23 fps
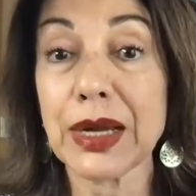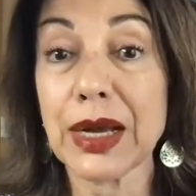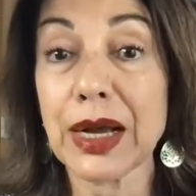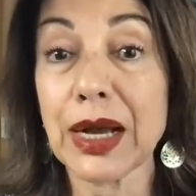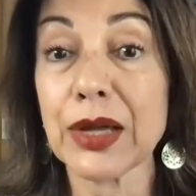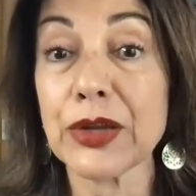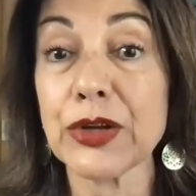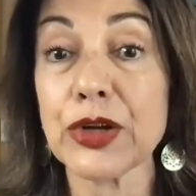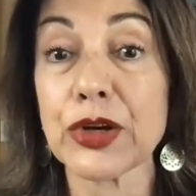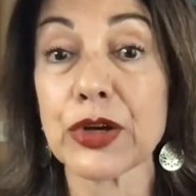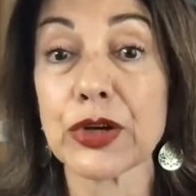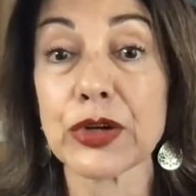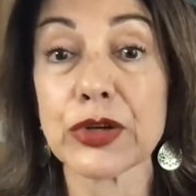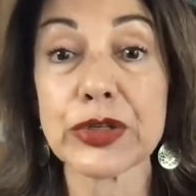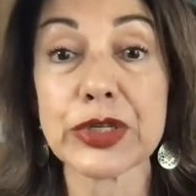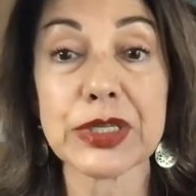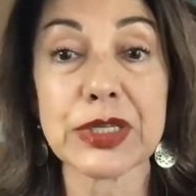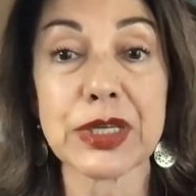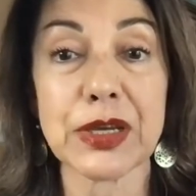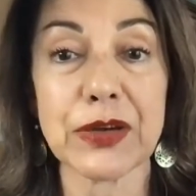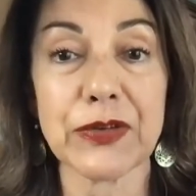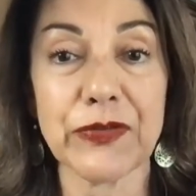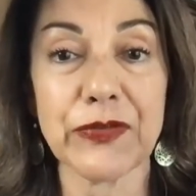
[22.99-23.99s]
a
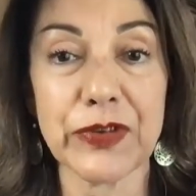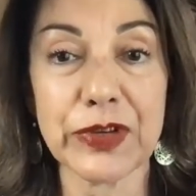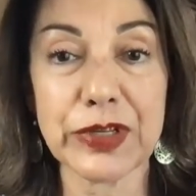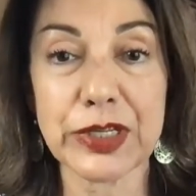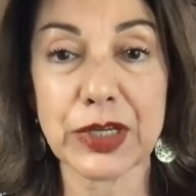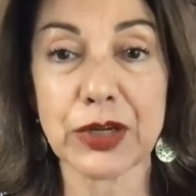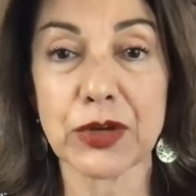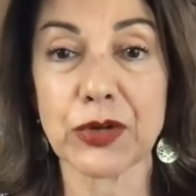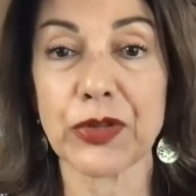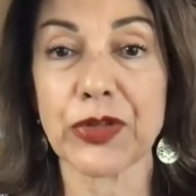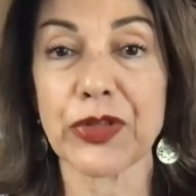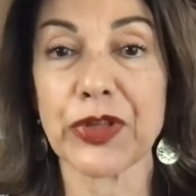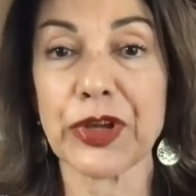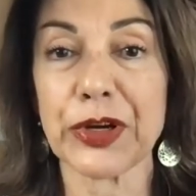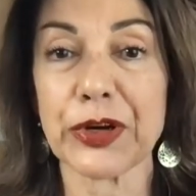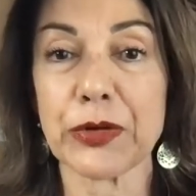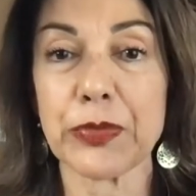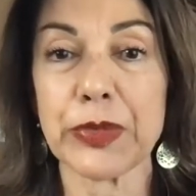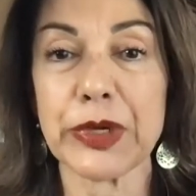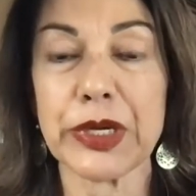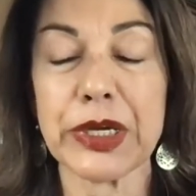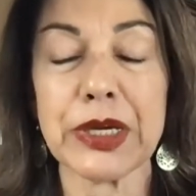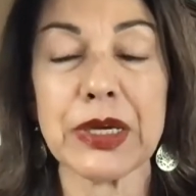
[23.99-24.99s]
nurse, a physical
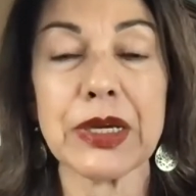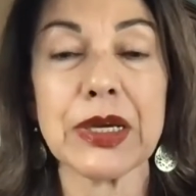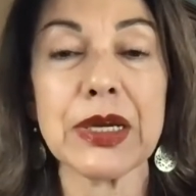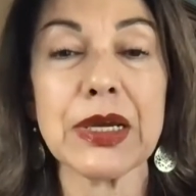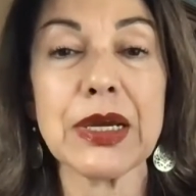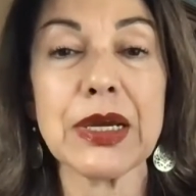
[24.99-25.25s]
therapy